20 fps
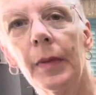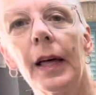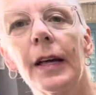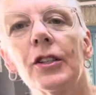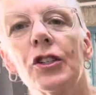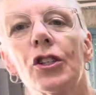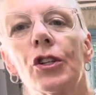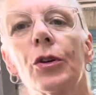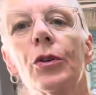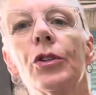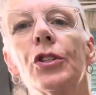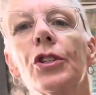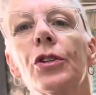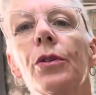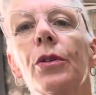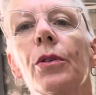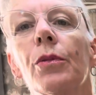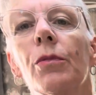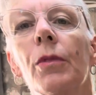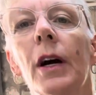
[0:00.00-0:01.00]
that shows
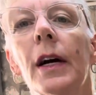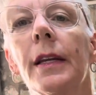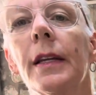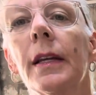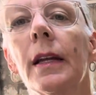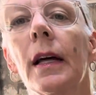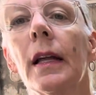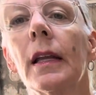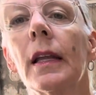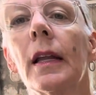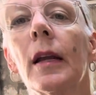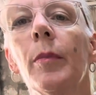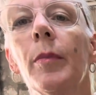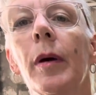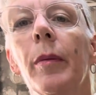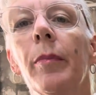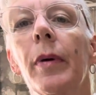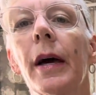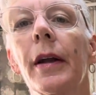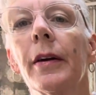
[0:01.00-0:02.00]
you the run a little
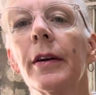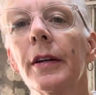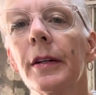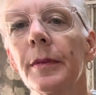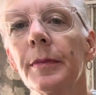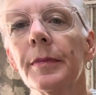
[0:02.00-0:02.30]
bit better.